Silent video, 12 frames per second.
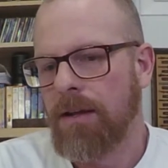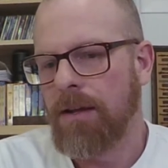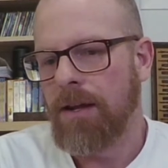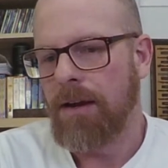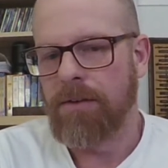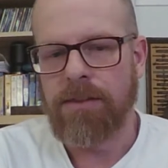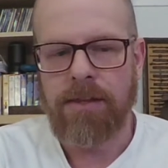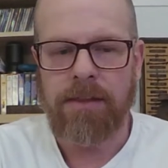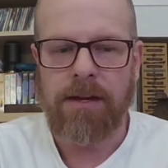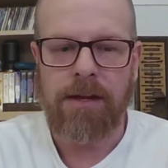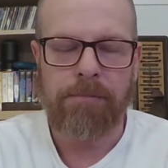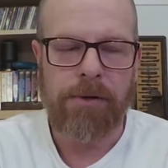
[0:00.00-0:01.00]
everything that
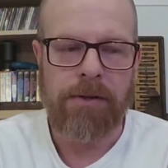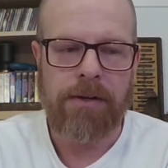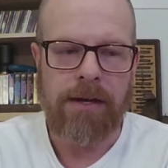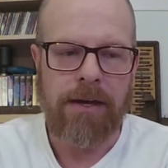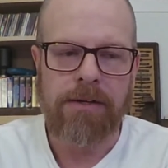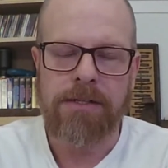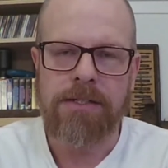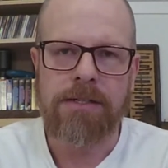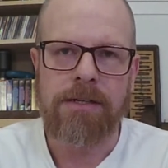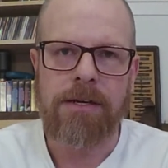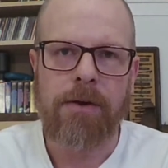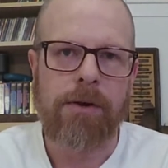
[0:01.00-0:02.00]
I'm pulling out is
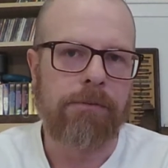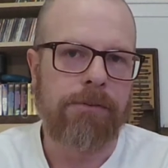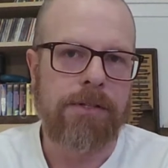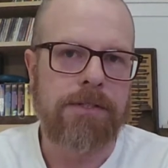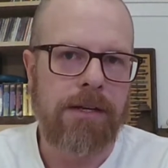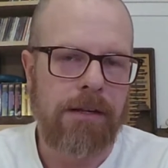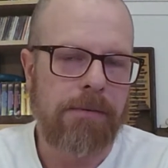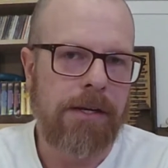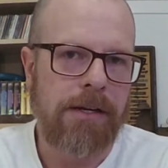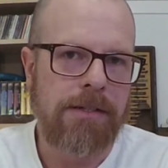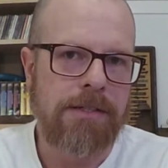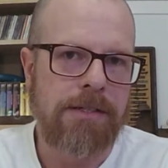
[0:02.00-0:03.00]
going up for sale on my
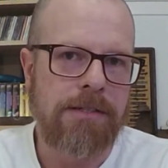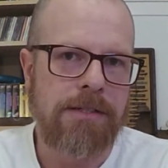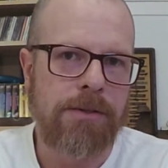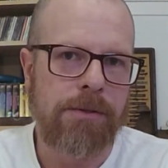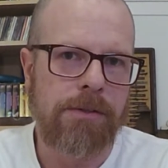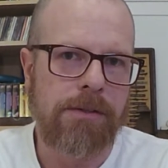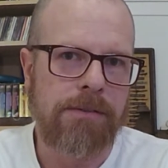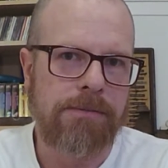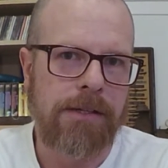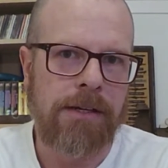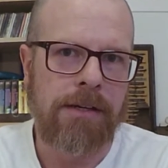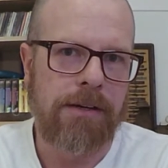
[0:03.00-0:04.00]
Etsy store,
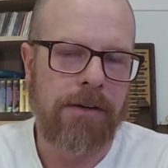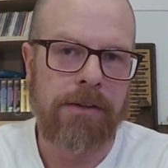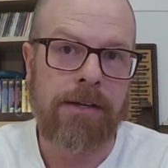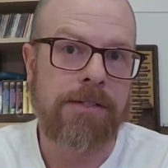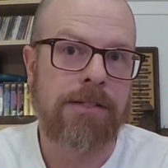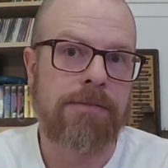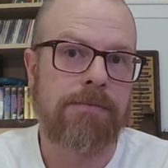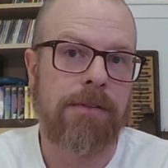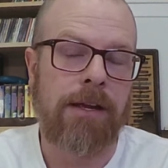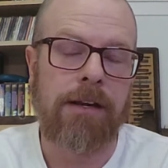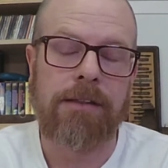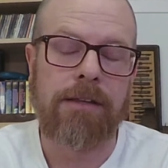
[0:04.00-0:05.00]
and all that's
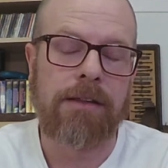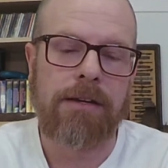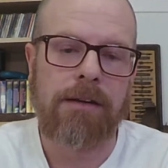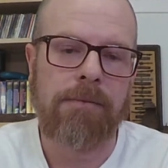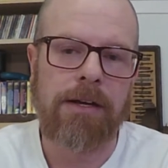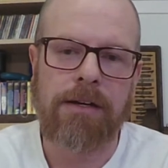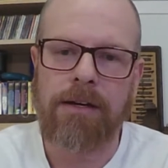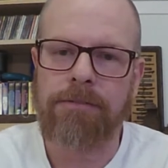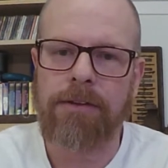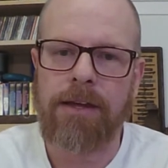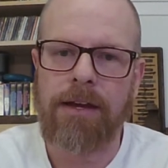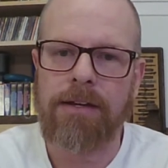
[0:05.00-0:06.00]
anything that I make off
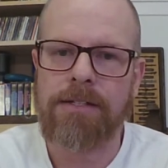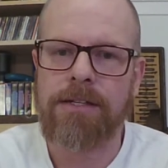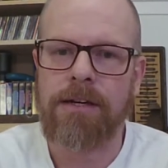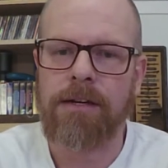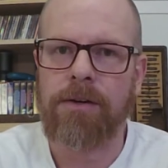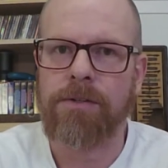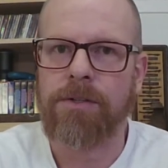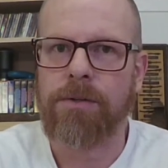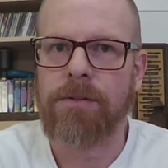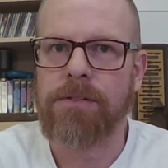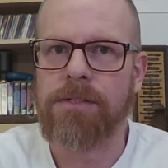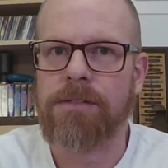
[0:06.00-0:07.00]
of that is going to go
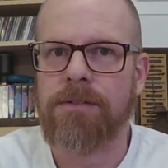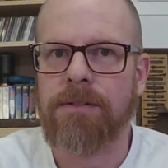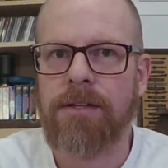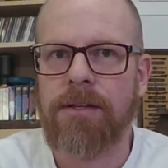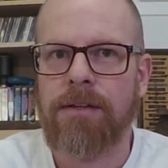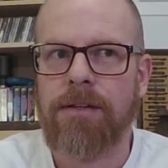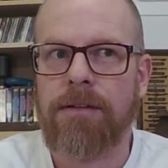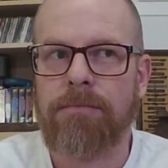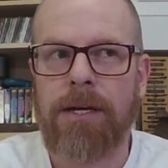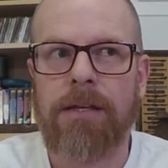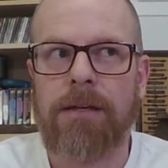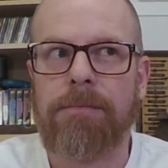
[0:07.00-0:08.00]
towards
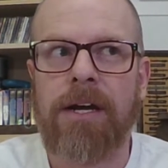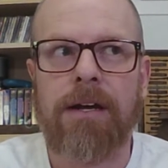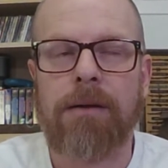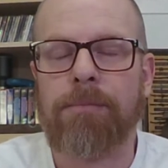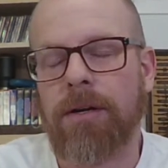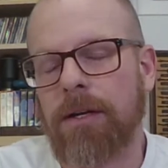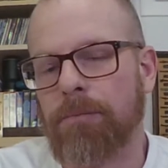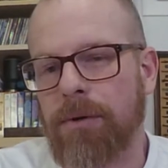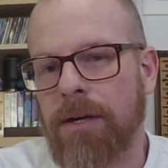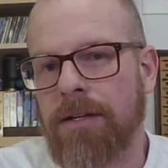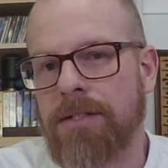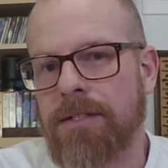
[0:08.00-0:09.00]
mainly buying a printing
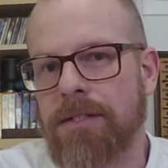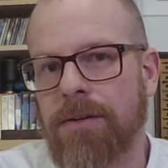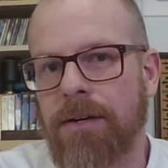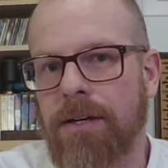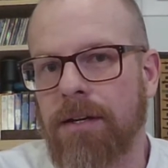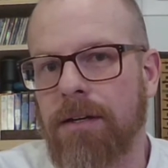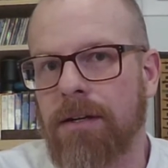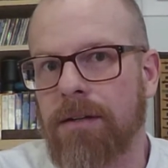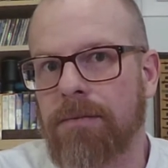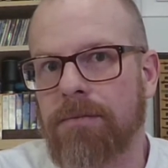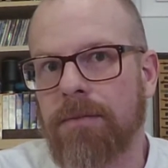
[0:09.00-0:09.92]
press so I can